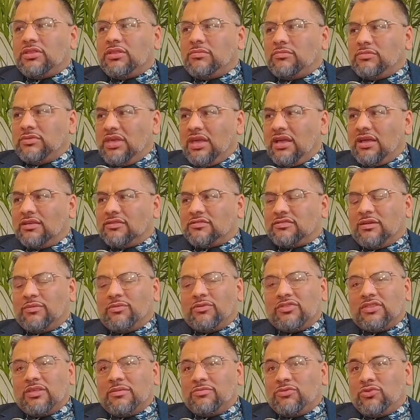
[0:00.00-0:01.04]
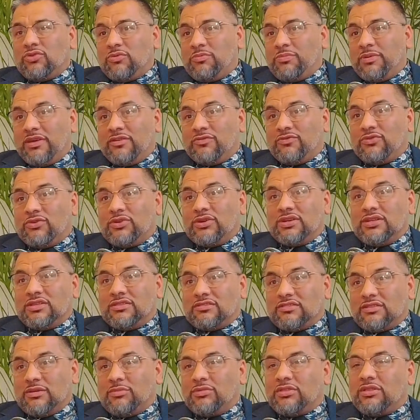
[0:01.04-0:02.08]
them some of them do pay for it, and
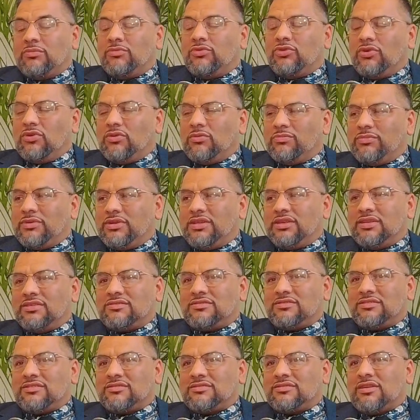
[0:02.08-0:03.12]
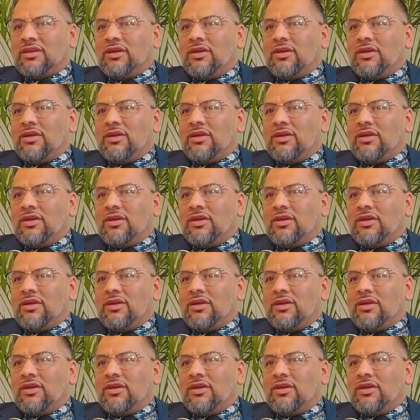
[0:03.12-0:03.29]
some of them don't. But it's just